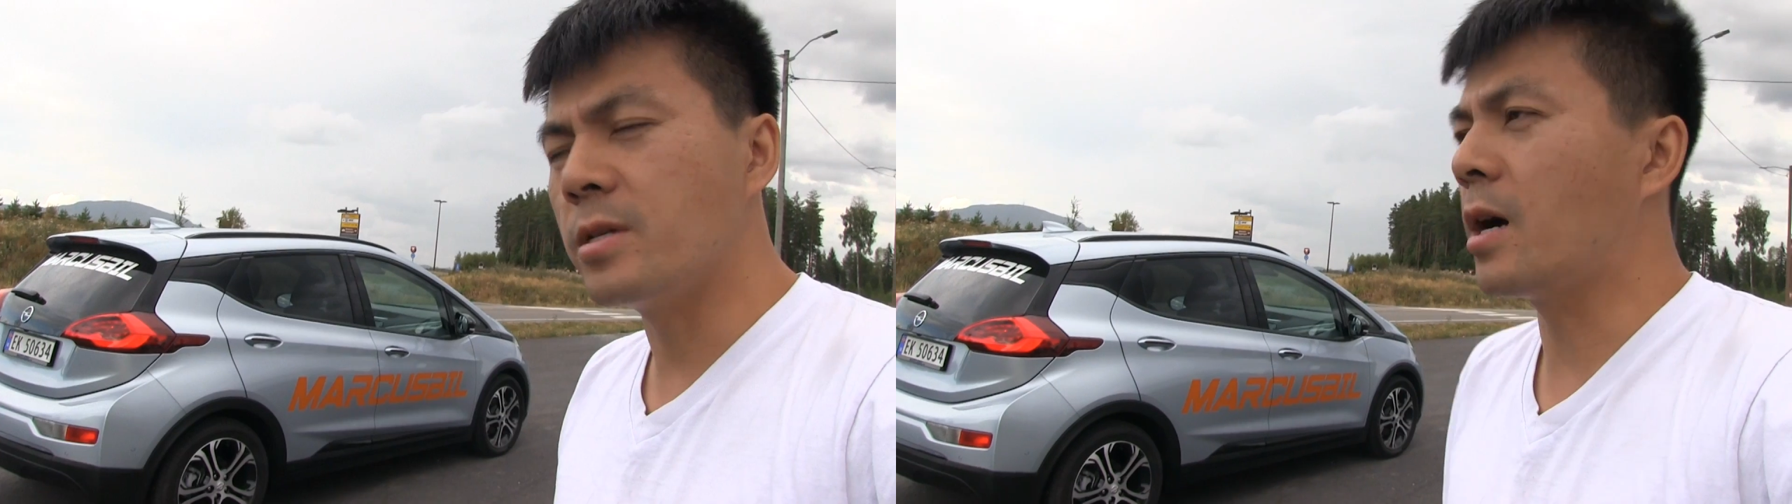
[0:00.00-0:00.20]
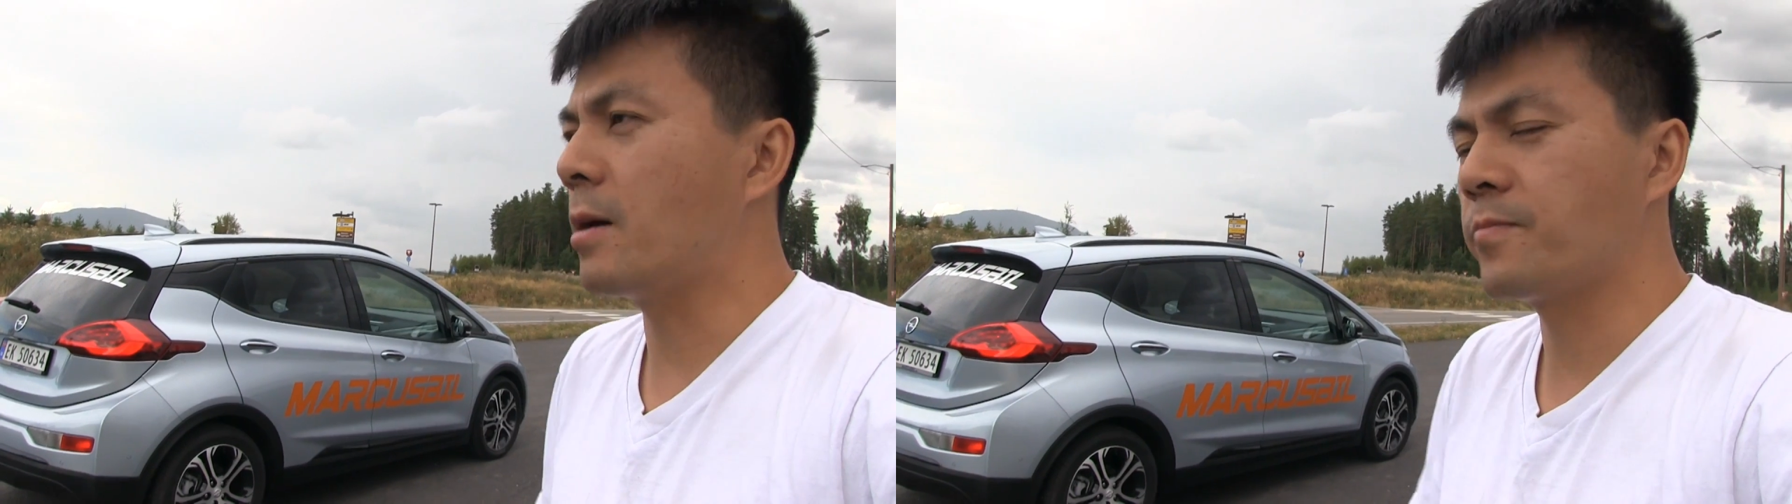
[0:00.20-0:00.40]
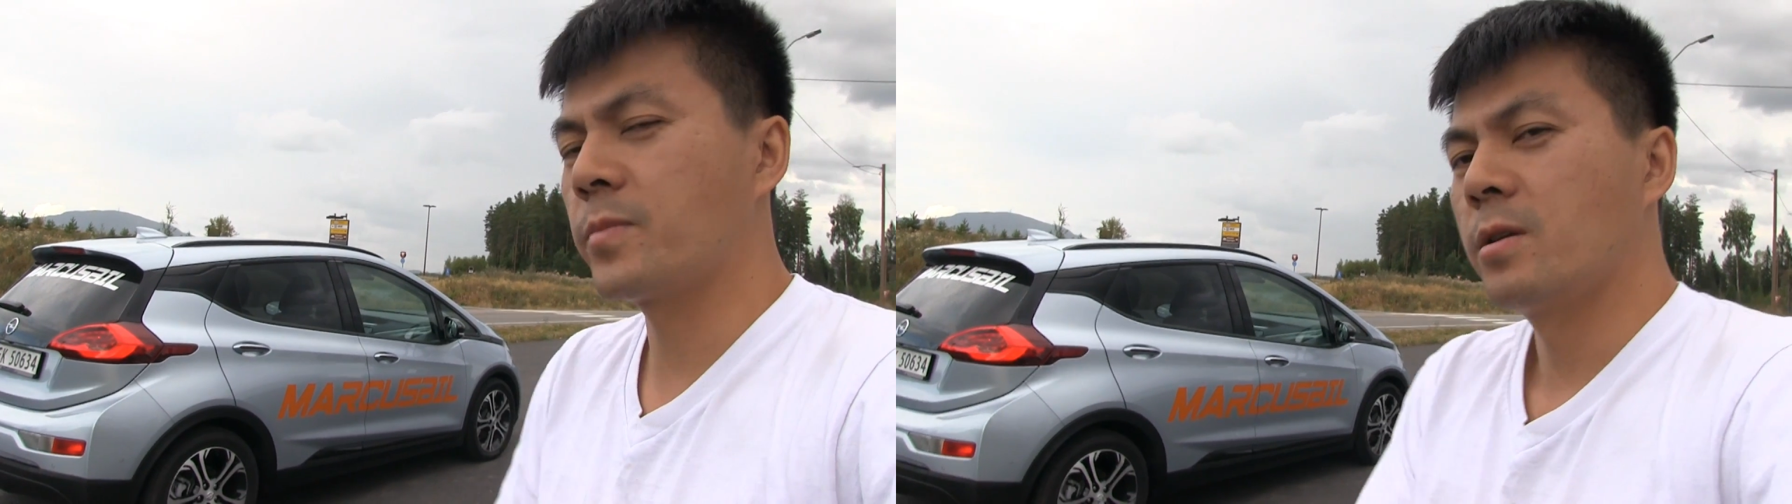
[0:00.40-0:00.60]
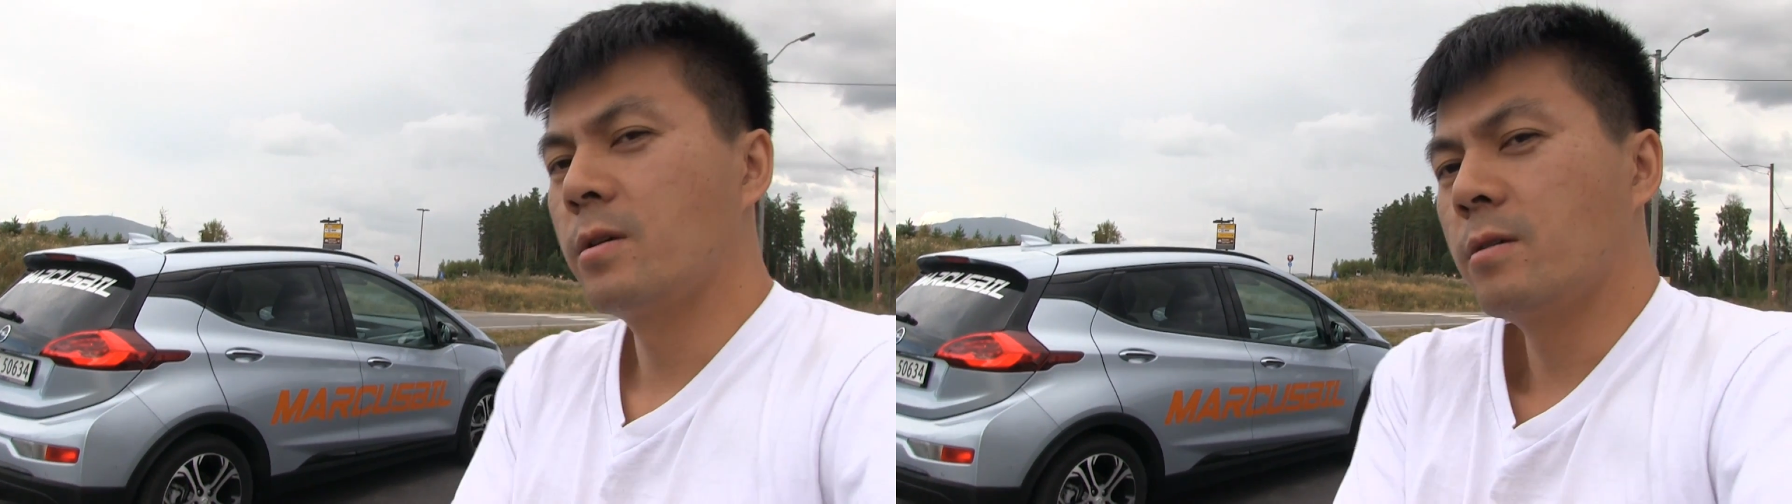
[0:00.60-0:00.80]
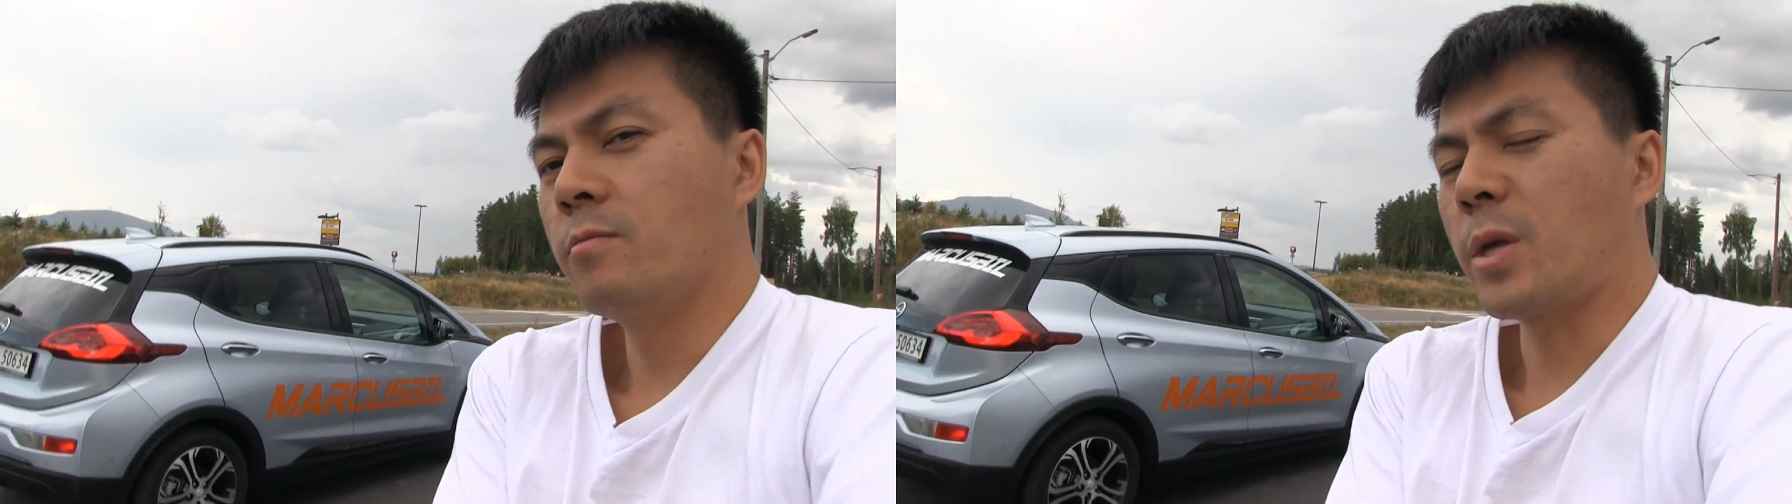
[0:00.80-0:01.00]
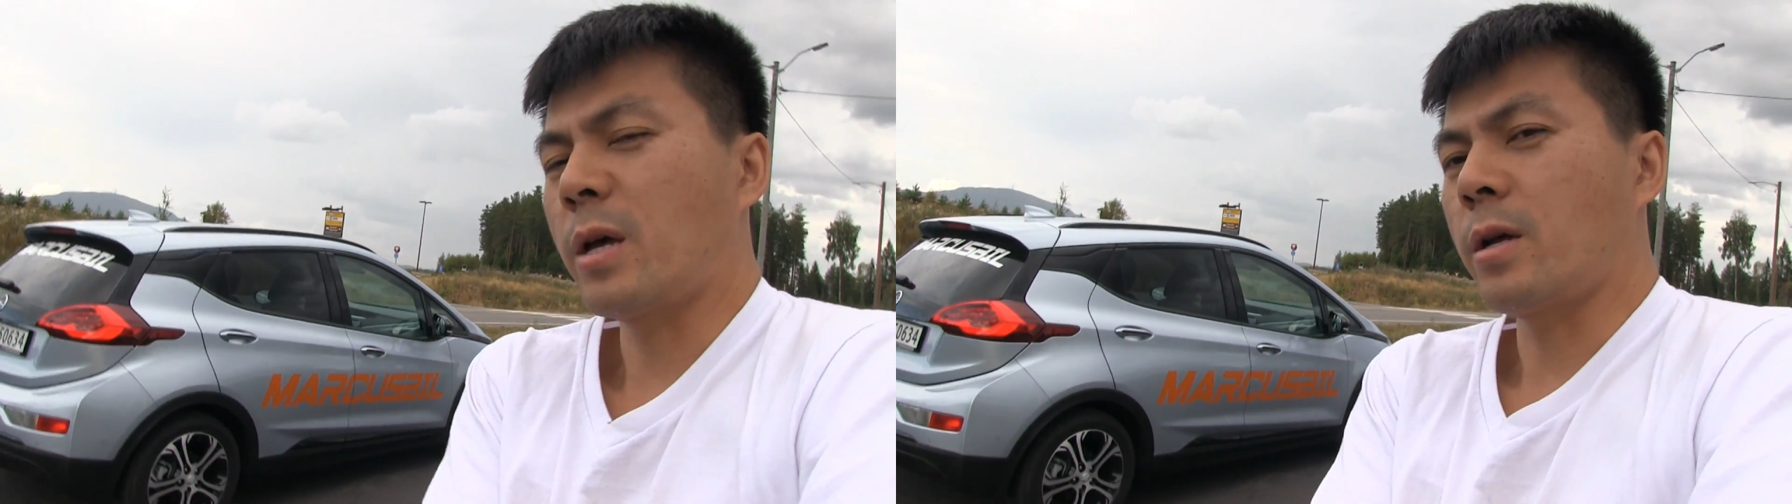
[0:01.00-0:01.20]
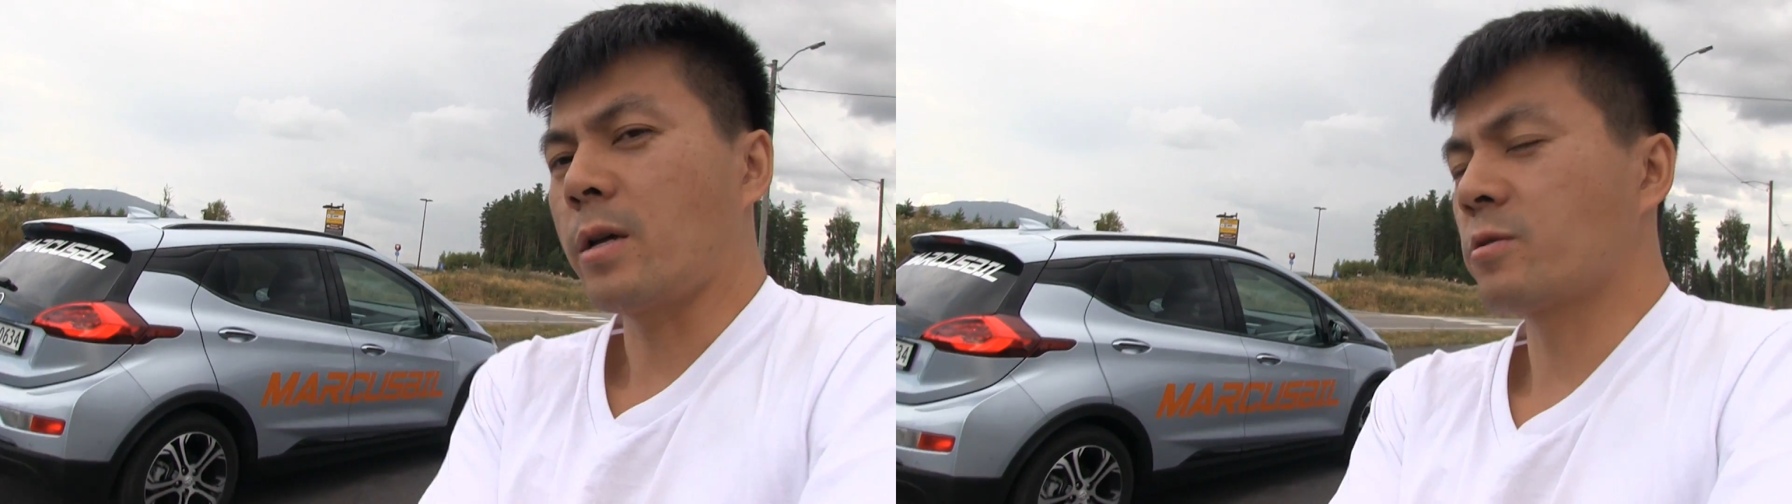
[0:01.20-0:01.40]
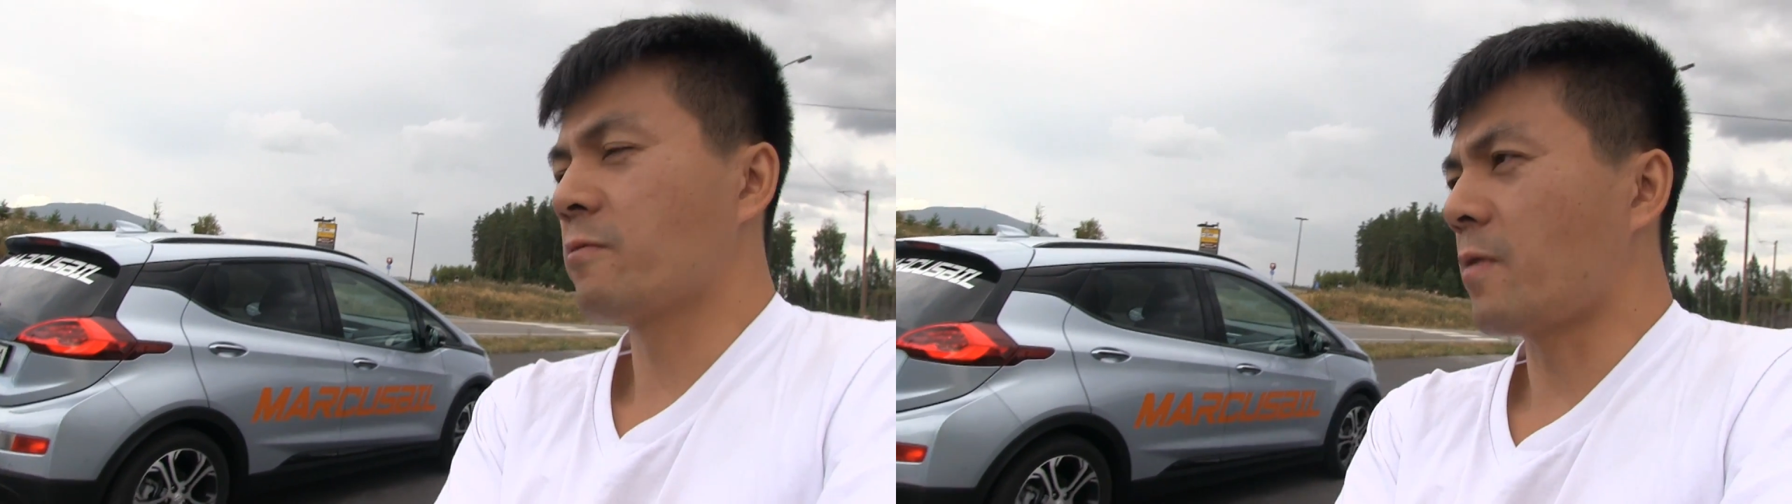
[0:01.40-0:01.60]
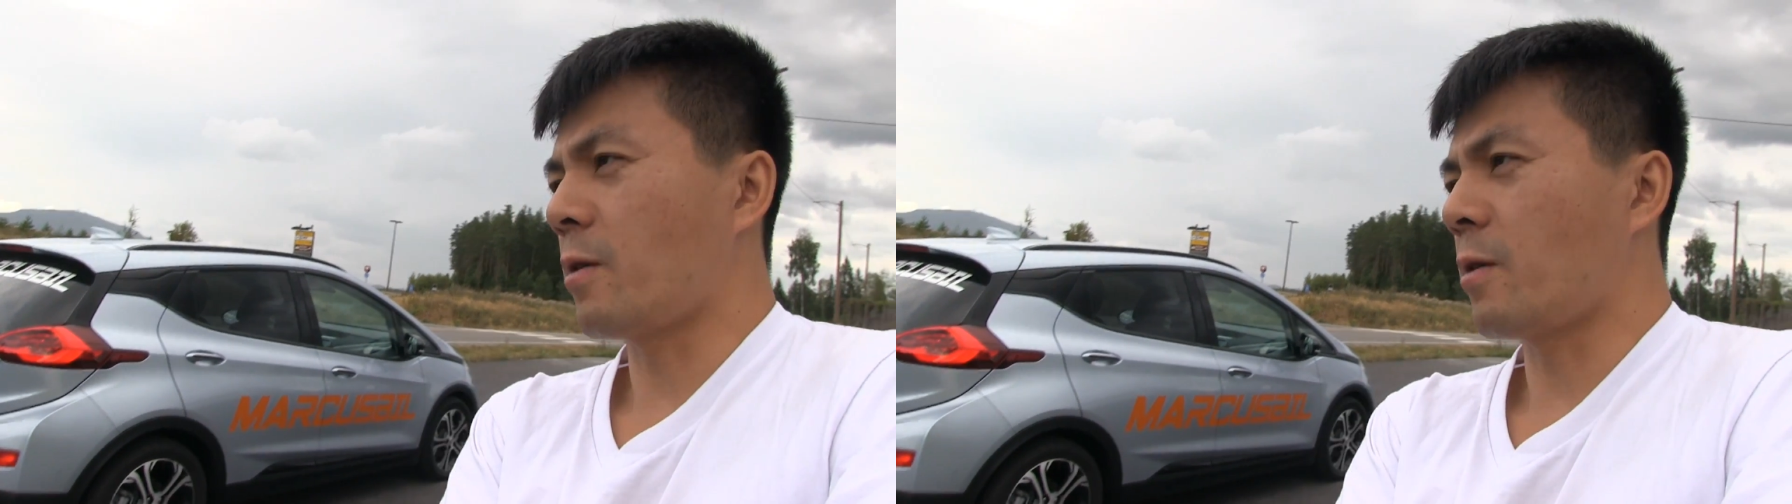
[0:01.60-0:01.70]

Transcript: yeah. But as of